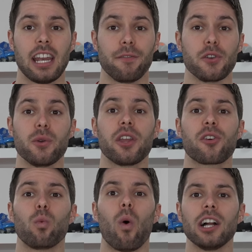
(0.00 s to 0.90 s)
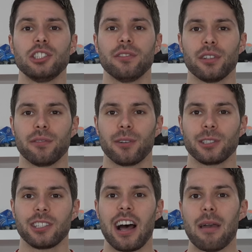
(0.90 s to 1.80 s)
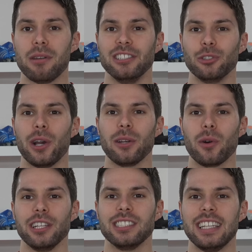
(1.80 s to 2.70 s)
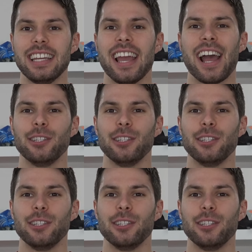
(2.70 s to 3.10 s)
And if you're new here watching for the first time and enjoying what you see,